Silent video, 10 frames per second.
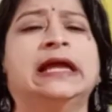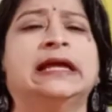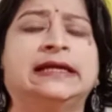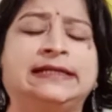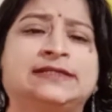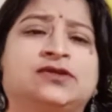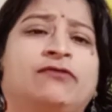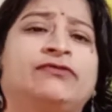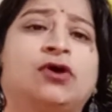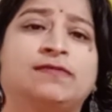It is
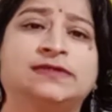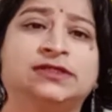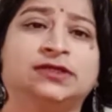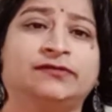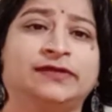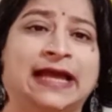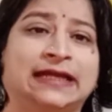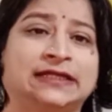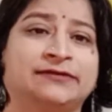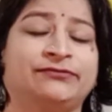often observed that
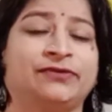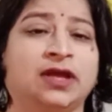if